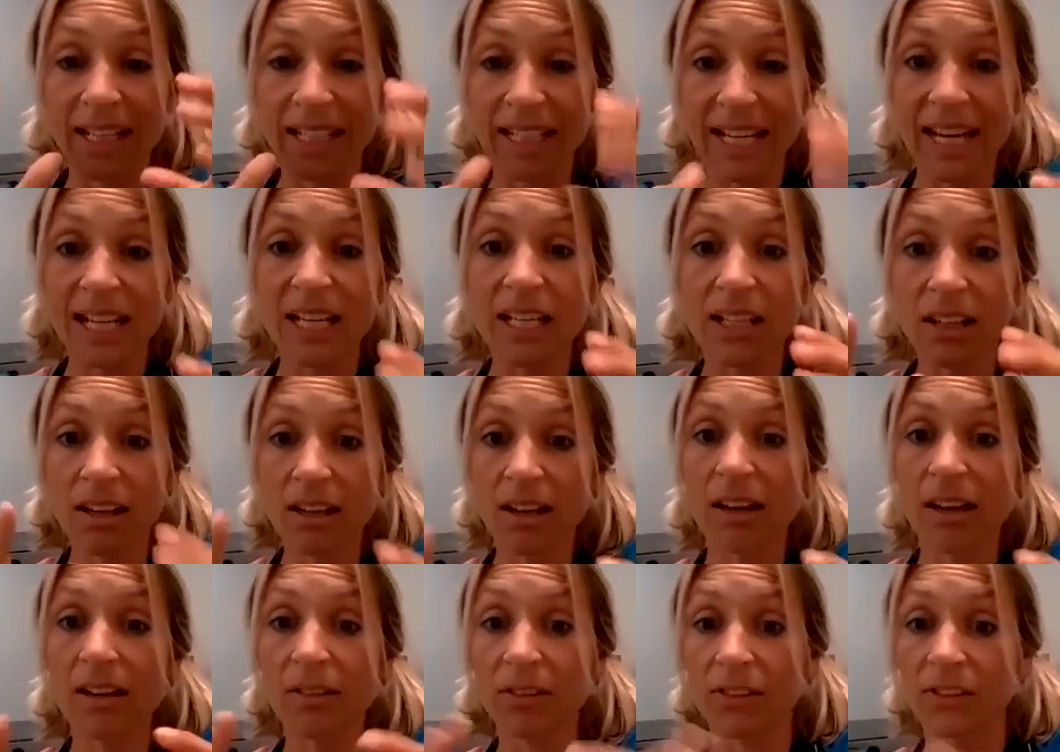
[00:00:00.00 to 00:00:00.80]
Get your
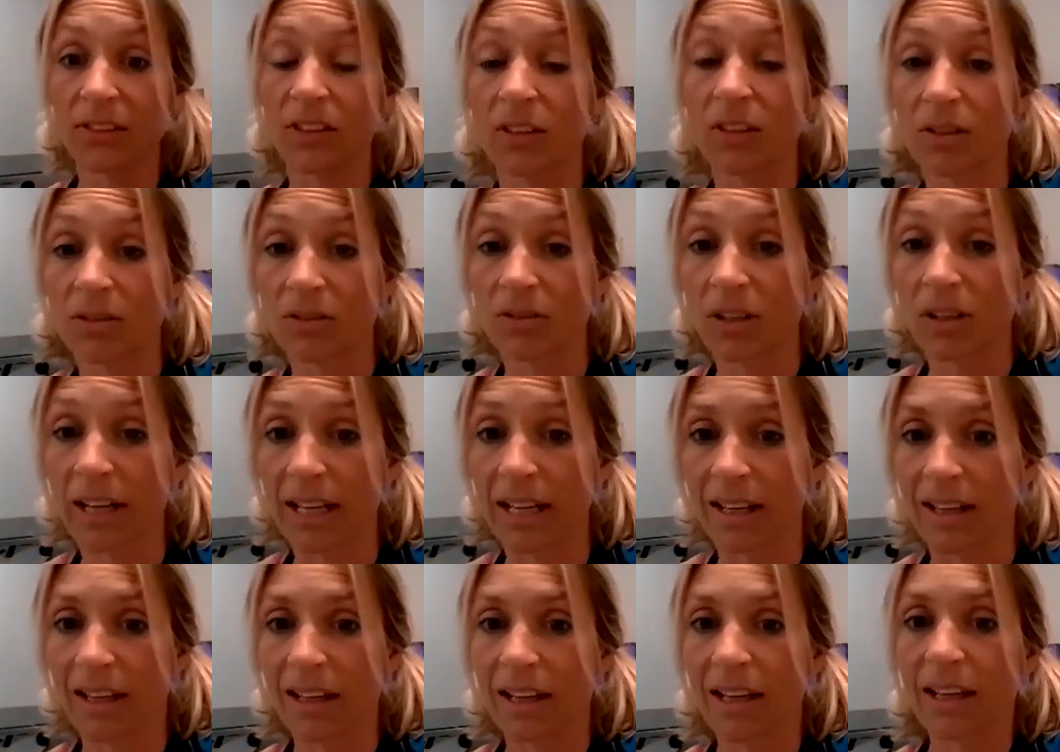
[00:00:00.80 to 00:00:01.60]
lifestyle
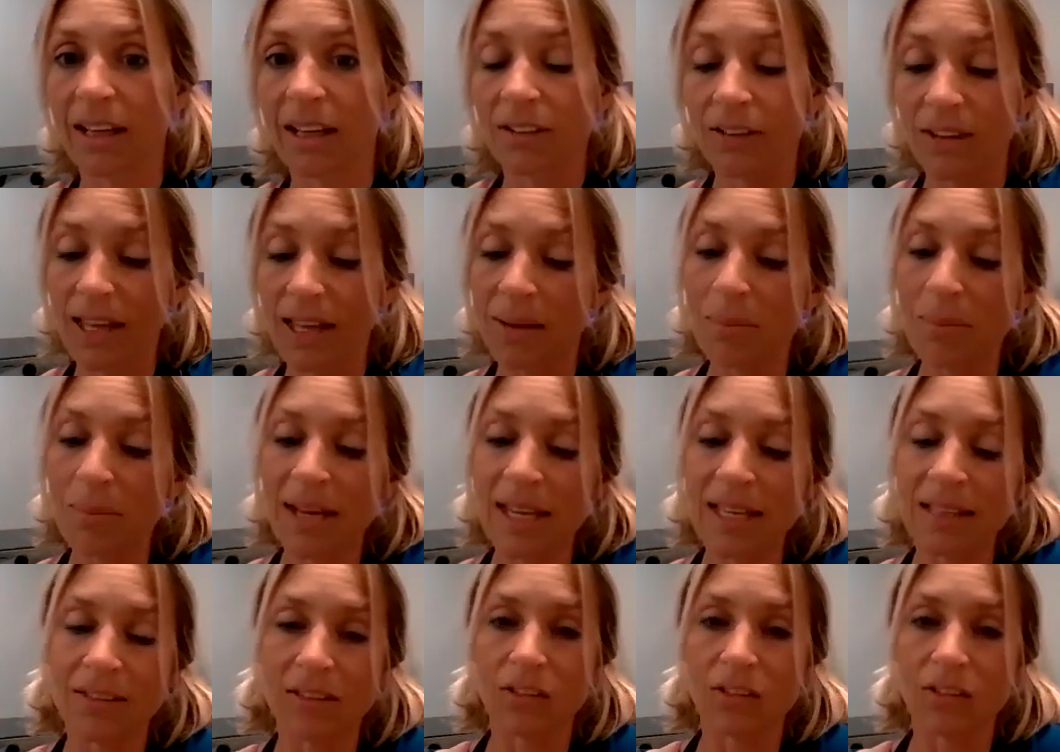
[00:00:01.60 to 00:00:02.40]
right. So that
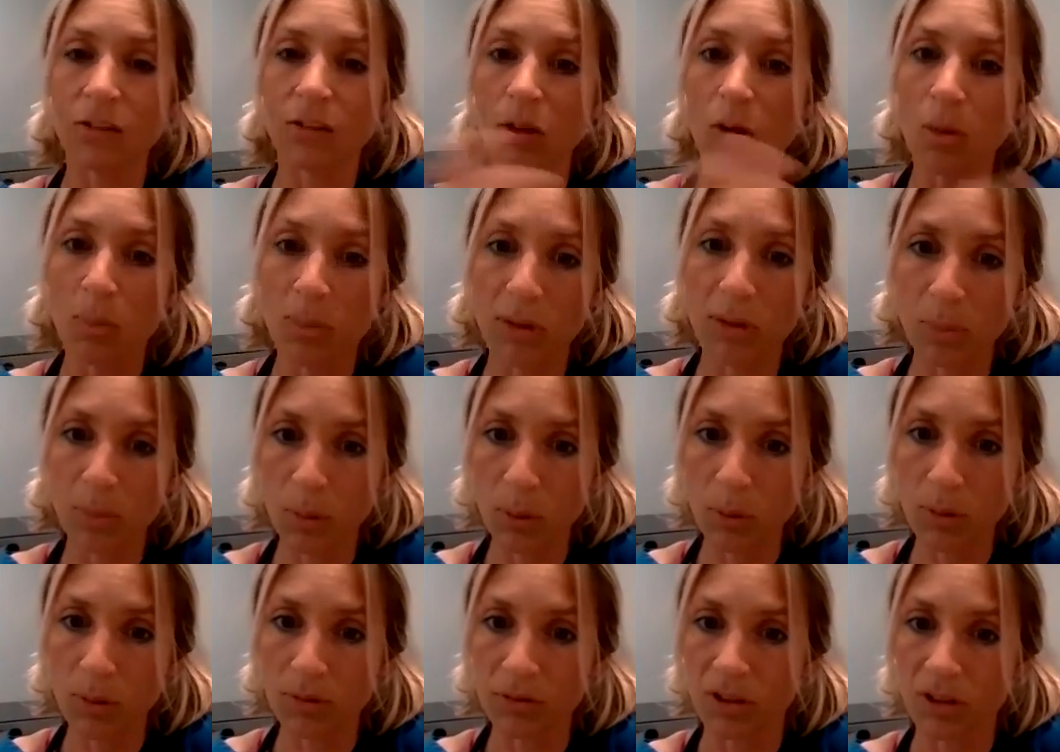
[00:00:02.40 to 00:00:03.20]
means stop the
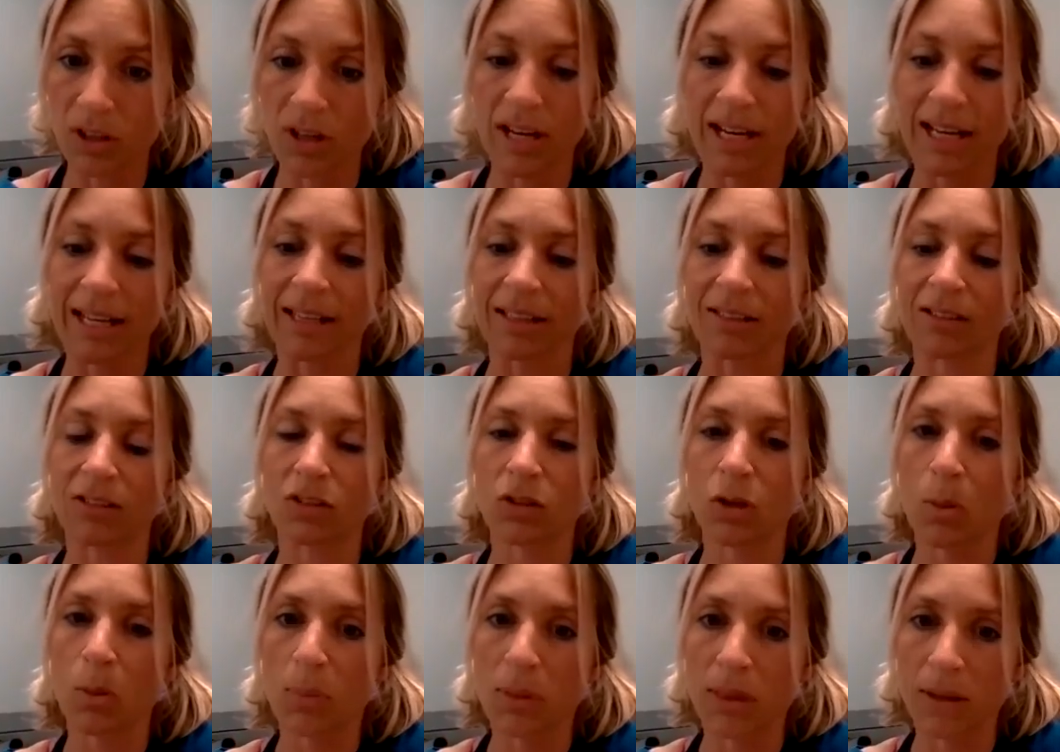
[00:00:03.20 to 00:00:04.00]
ball throwing,
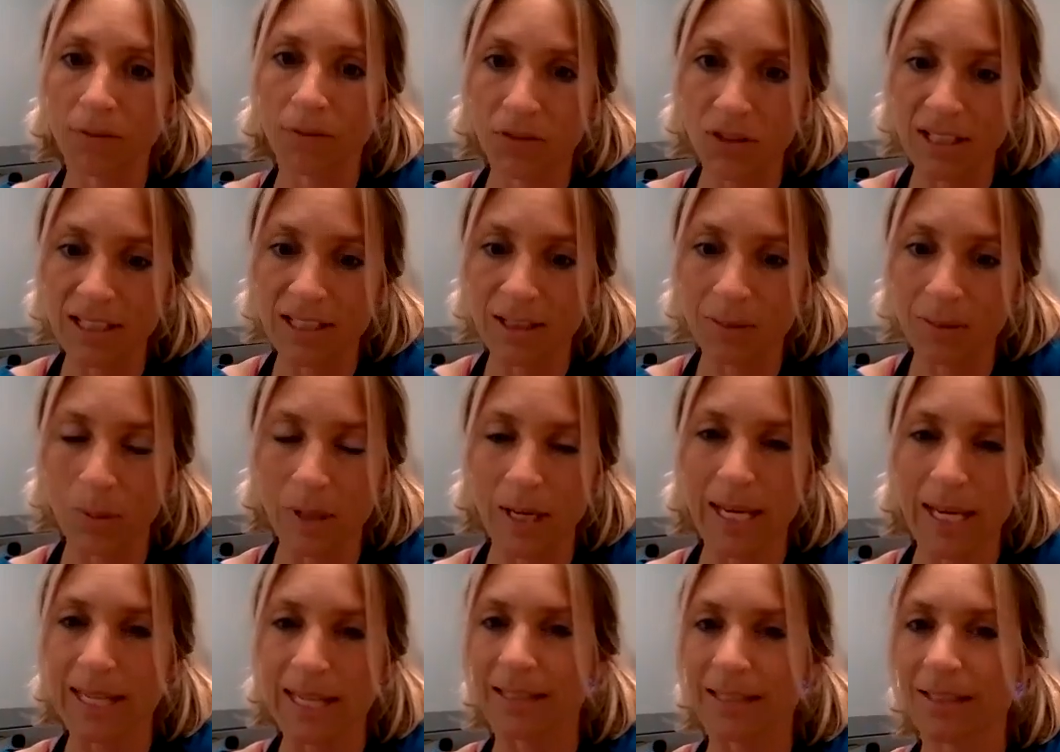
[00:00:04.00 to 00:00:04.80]
stop the
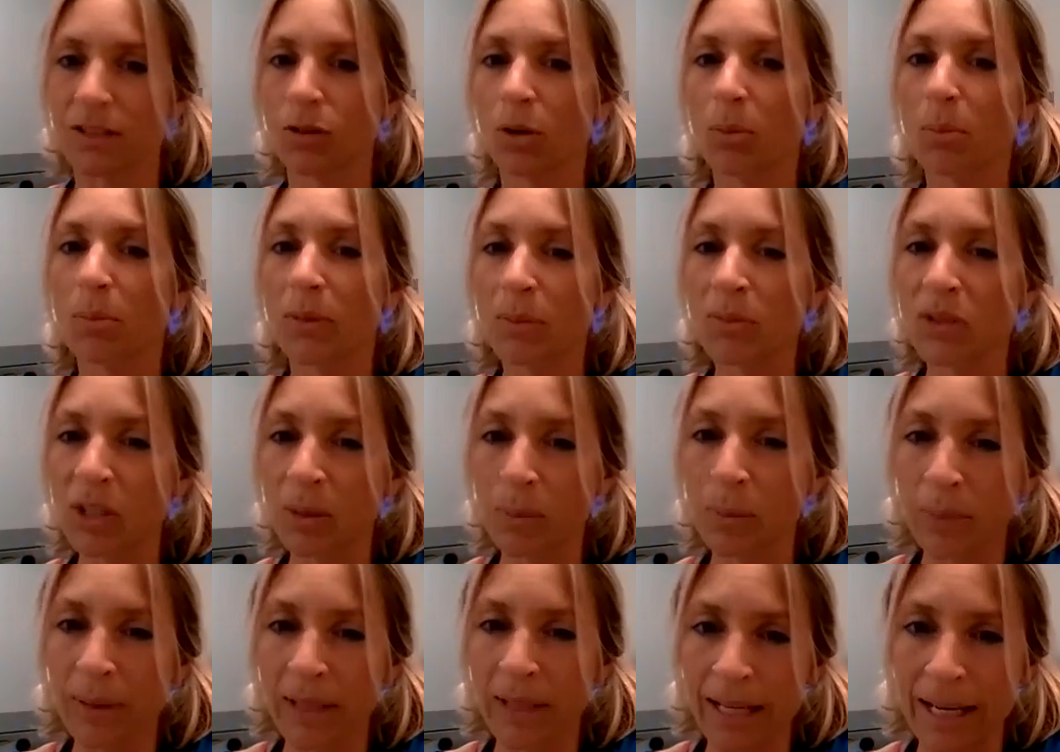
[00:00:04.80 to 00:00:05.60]
frisbee, stop them
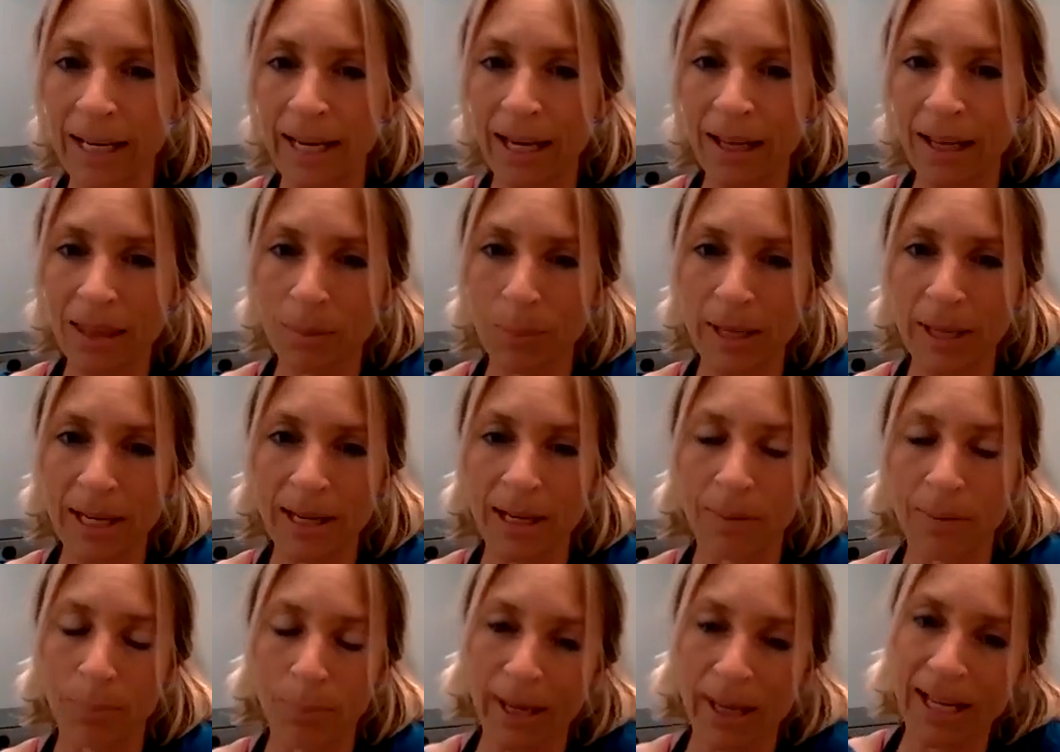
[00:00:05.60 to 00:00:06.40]
jumping in and out of the
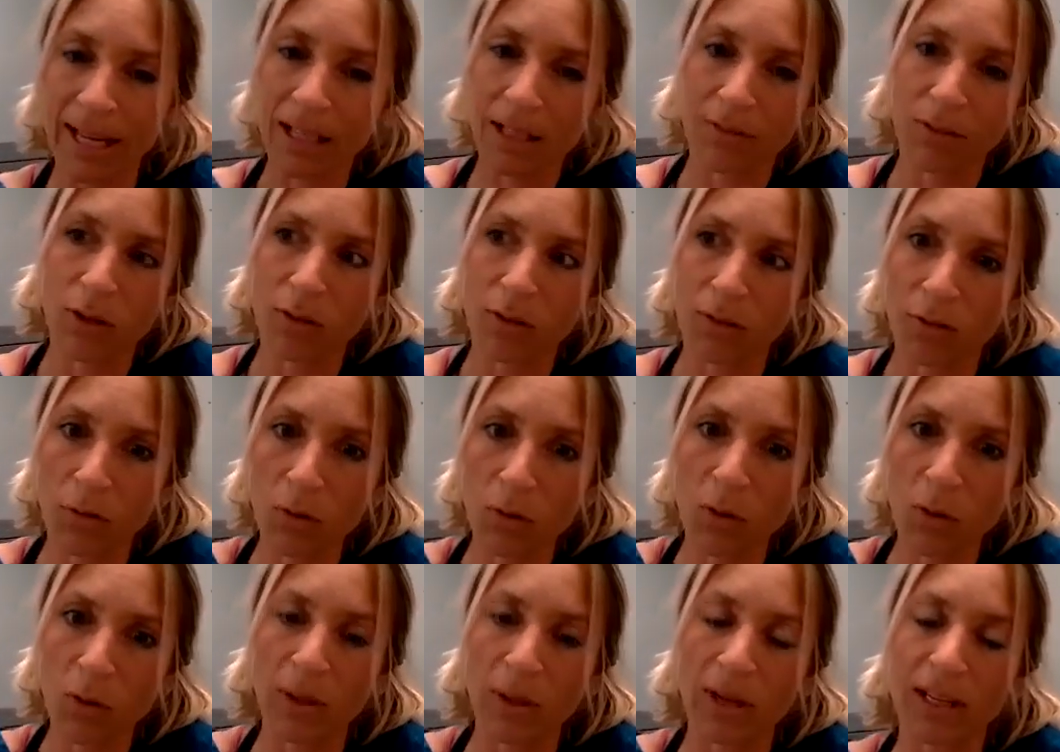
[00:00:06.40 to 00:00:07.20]
big back of your
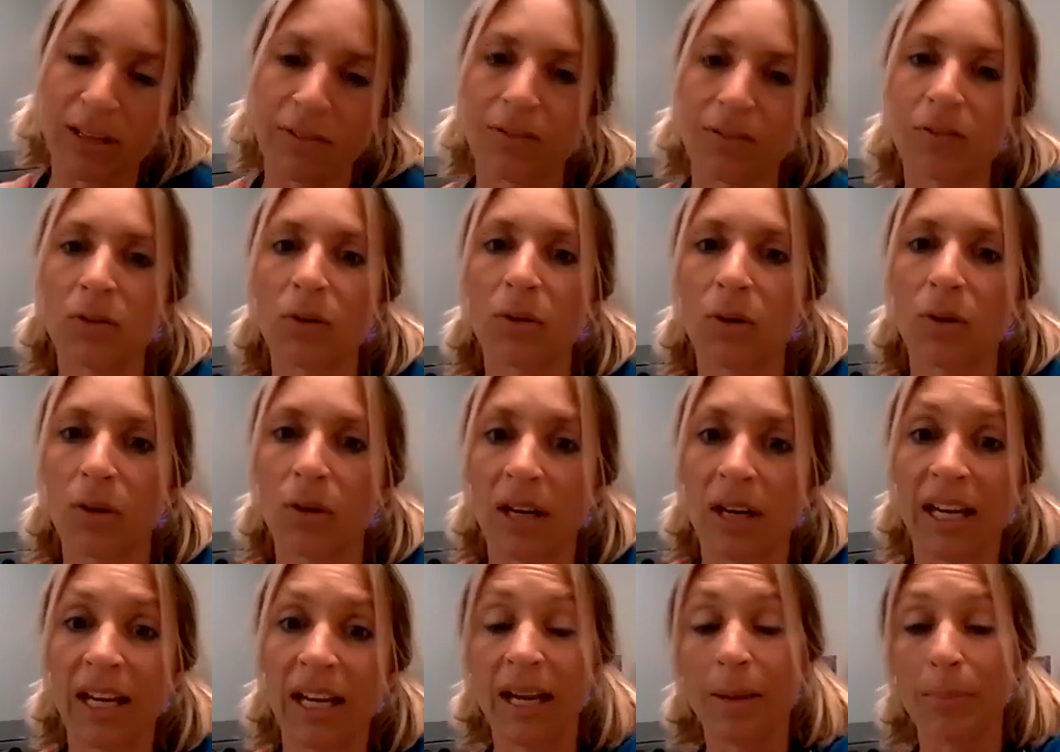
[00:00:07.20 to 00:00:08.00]

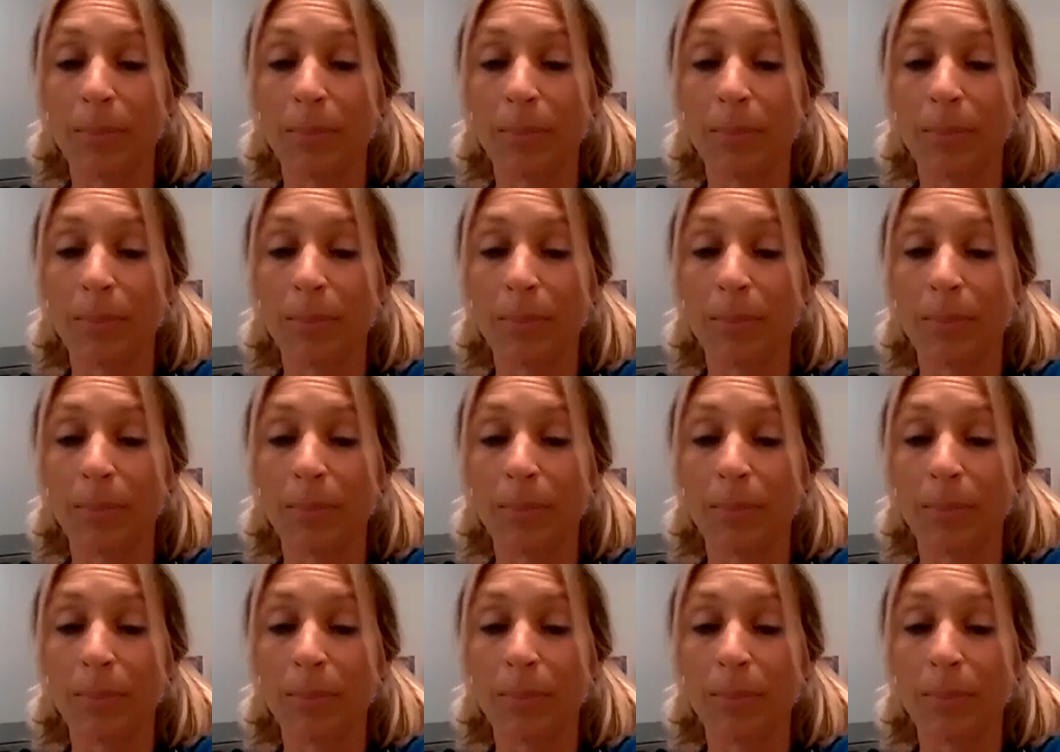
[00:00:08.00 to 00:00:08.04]
4x4.